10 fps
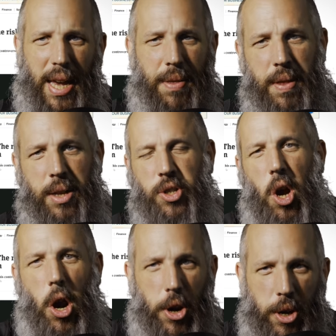in this
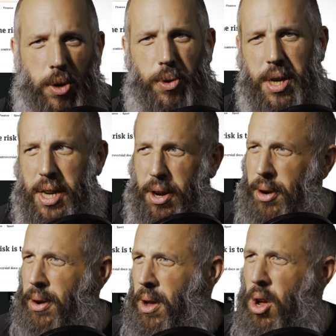article
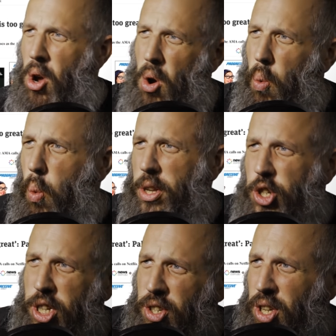here,
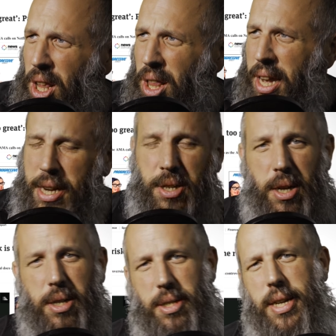which is linked
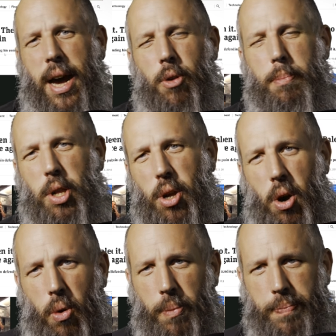down
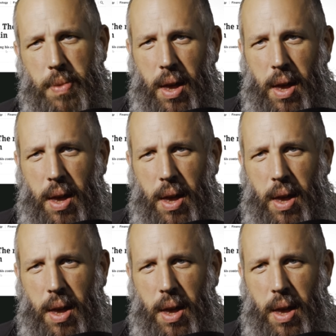below,